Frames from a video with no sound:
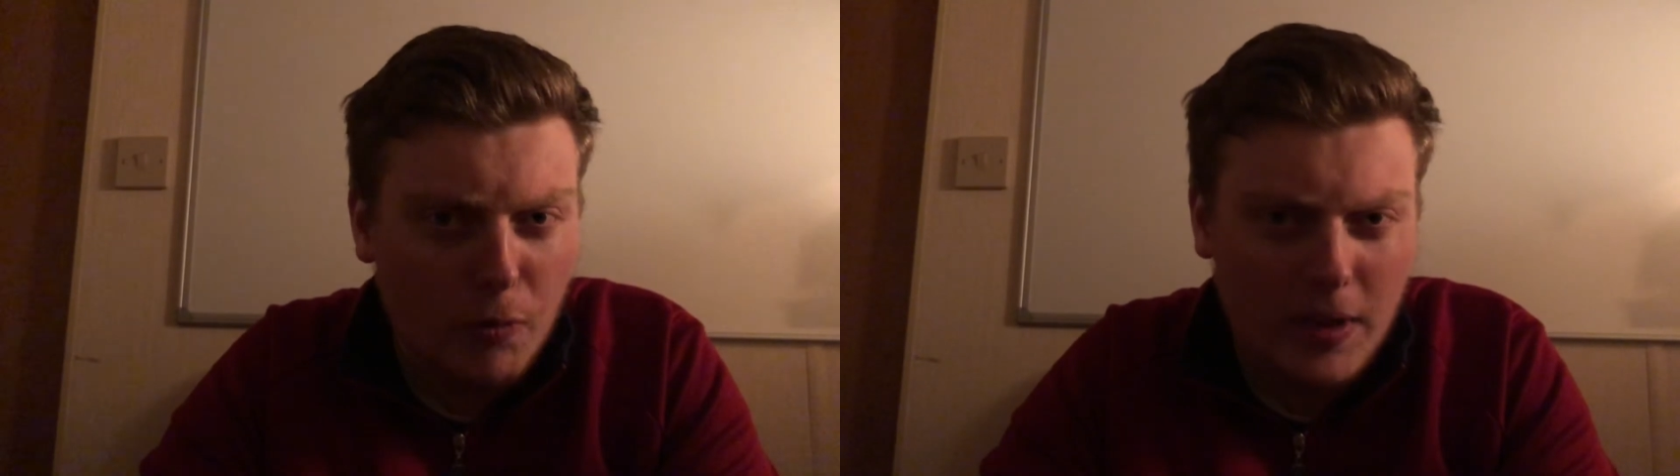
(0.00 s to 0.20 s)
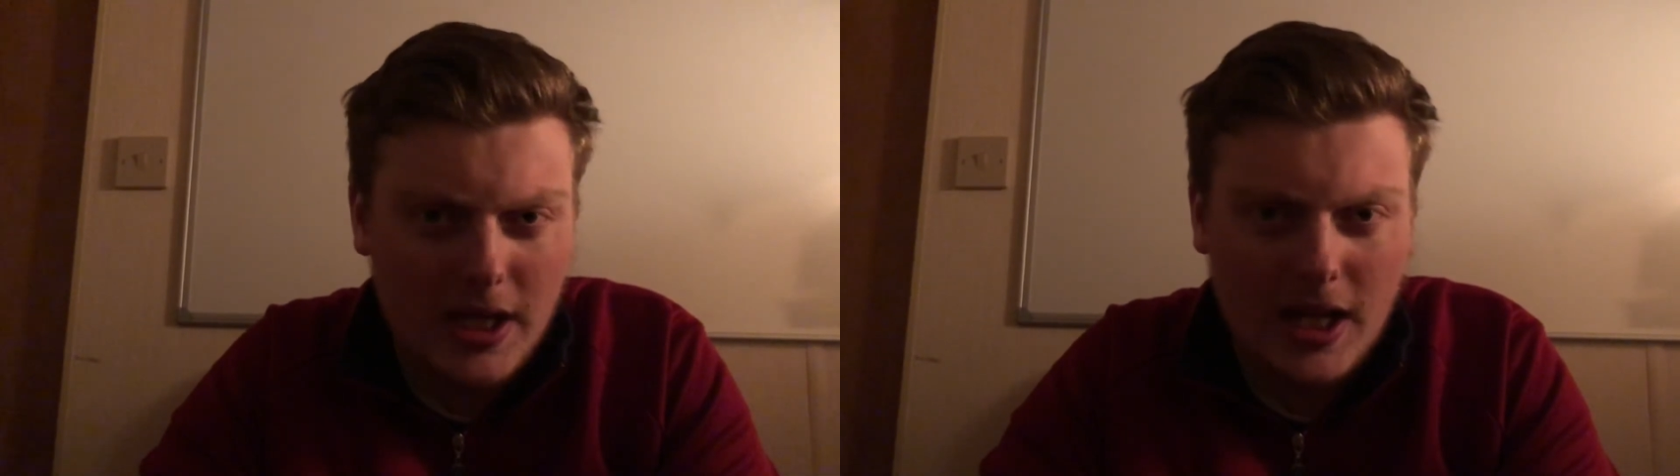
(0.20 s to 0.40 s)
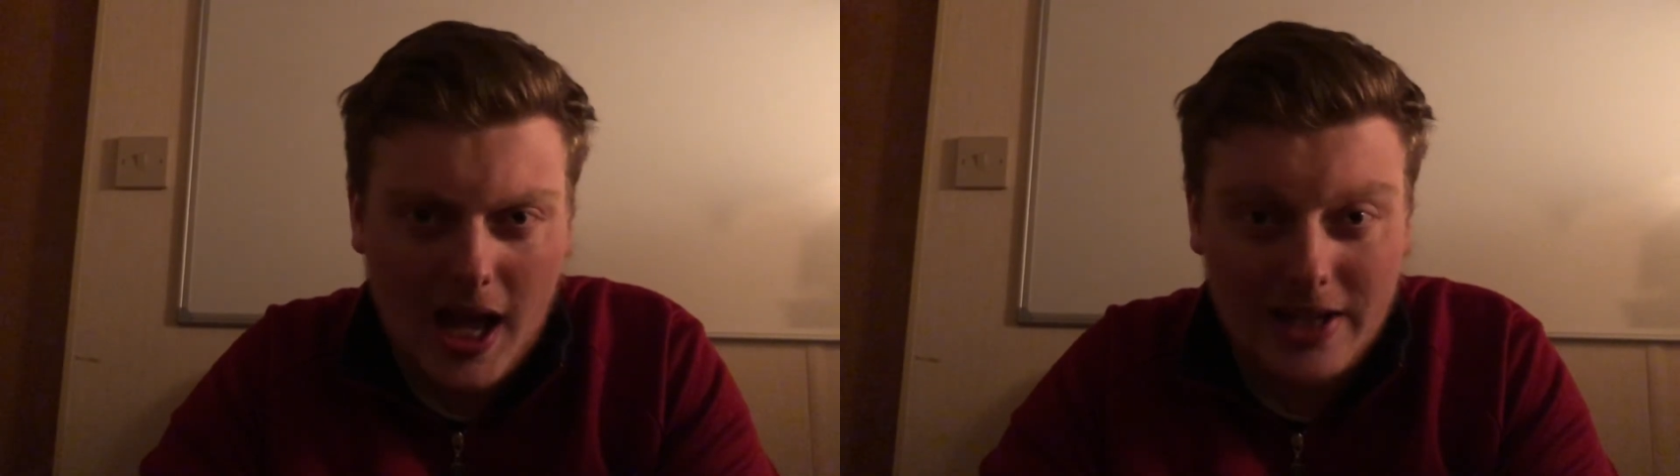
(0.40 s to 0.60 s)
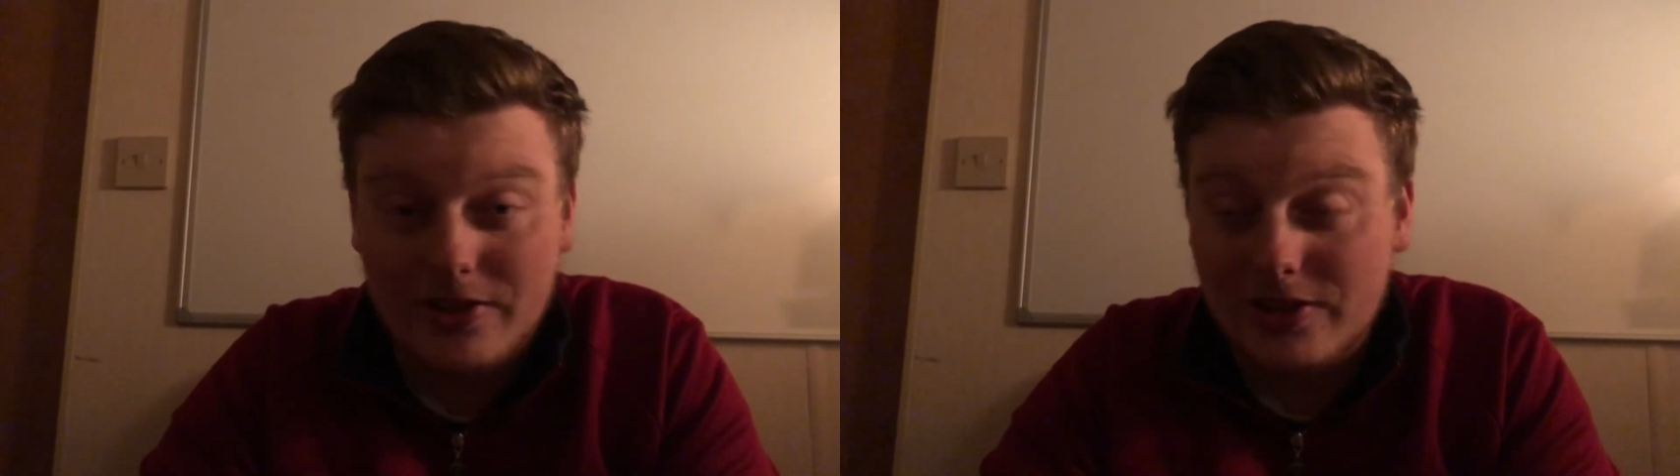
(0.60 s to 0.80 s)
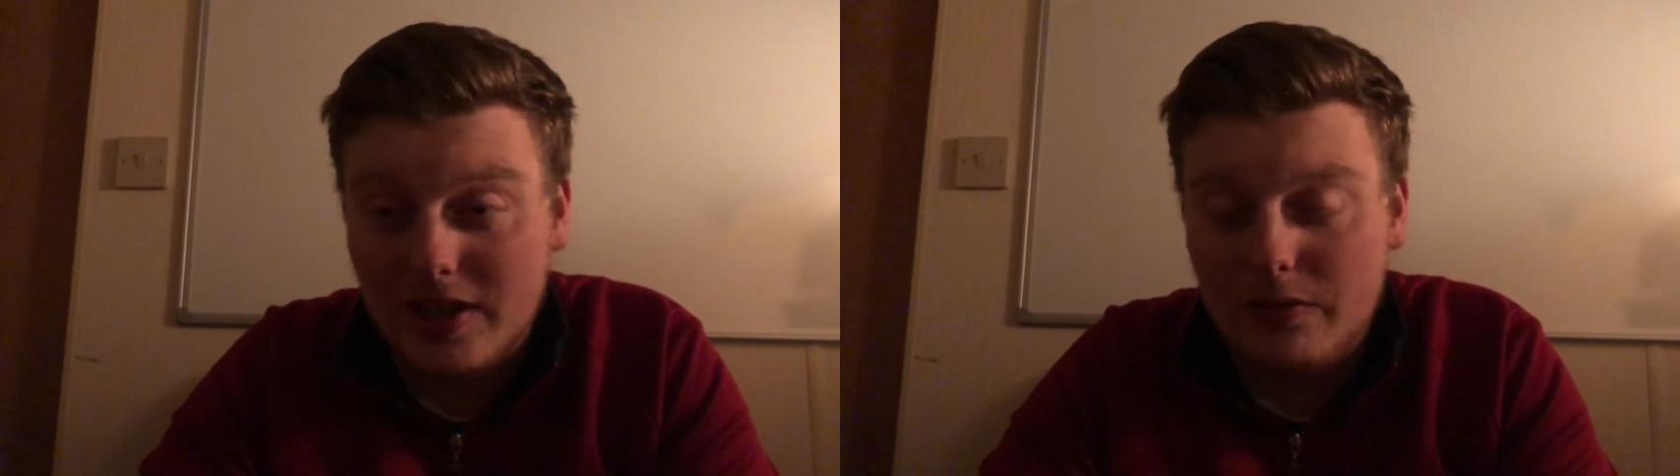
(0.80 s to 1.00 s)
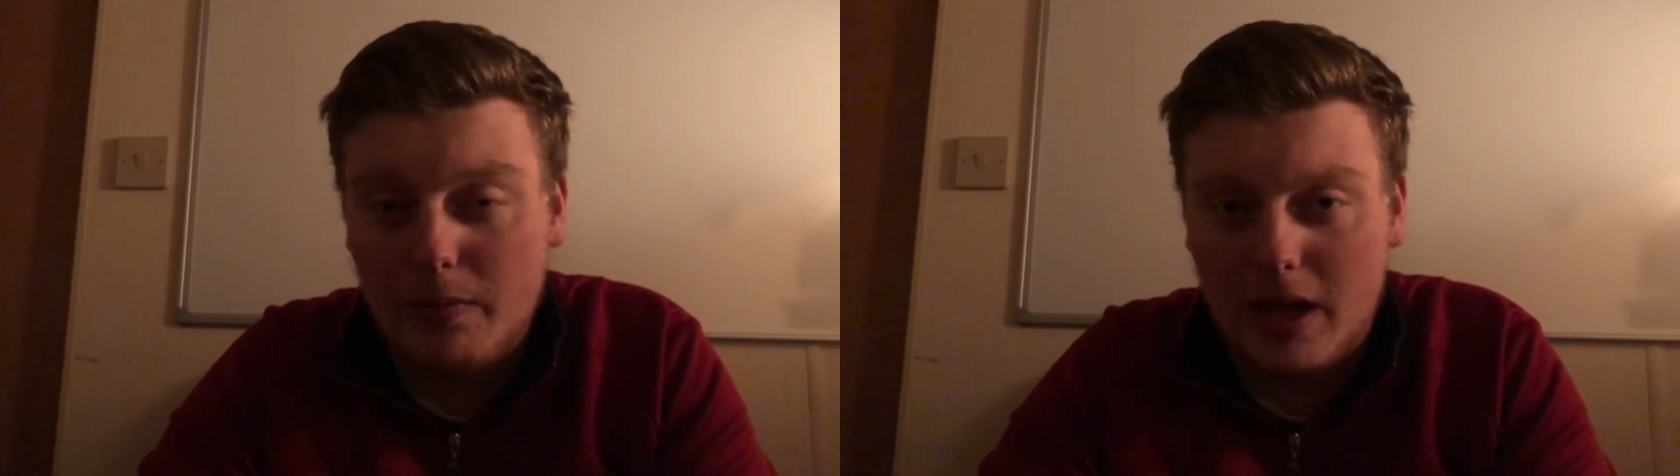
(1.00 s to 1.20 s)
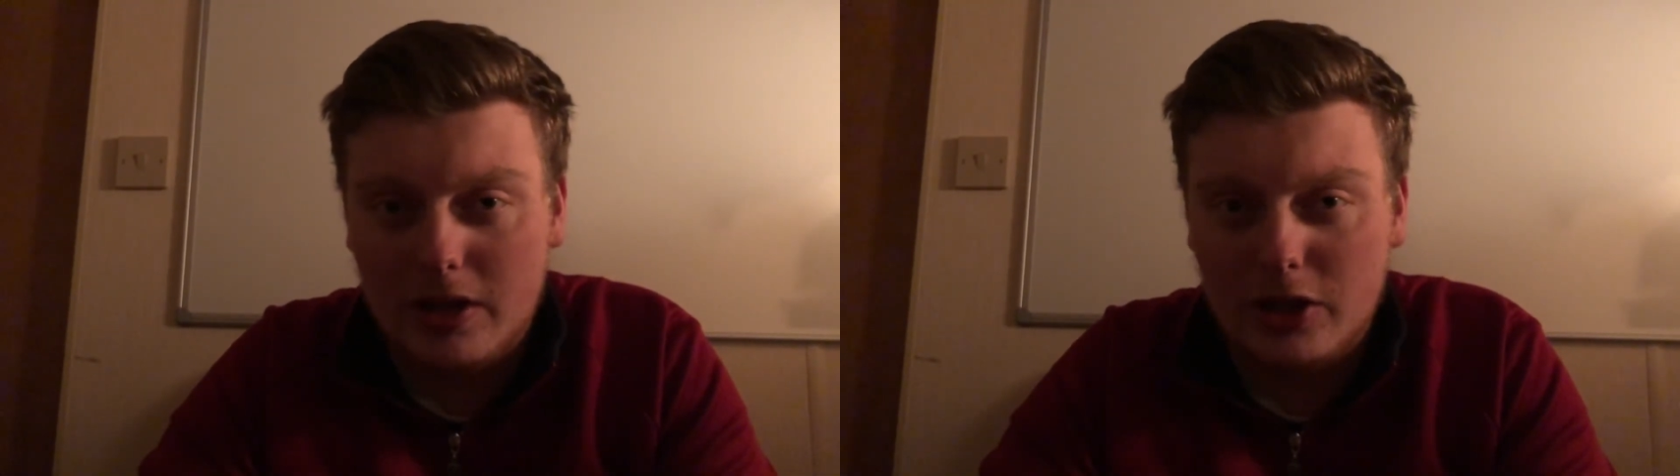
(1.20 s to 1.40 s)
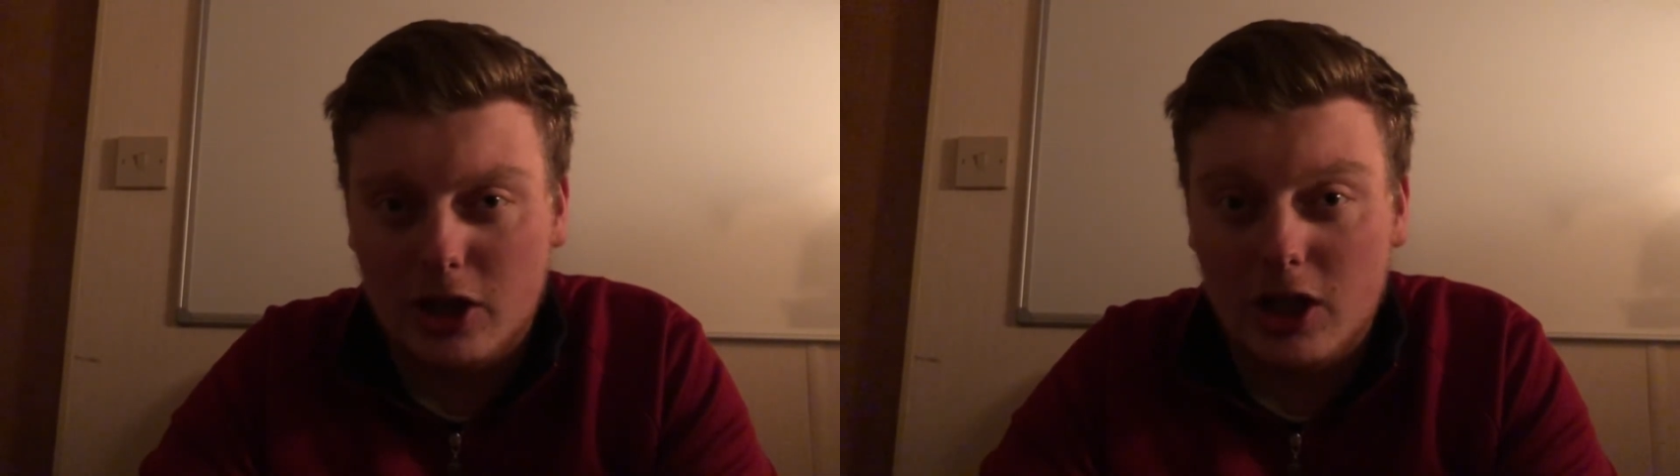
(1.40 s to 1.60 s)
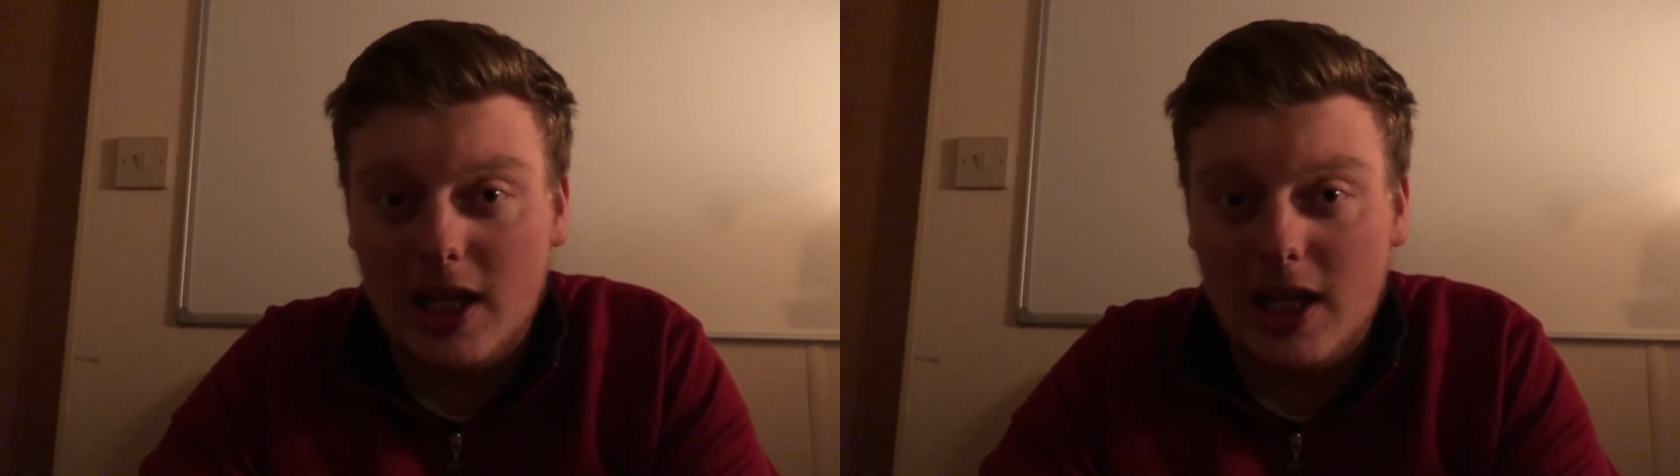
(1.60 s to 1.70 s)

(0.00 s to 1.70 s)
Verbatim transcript: be a successful manager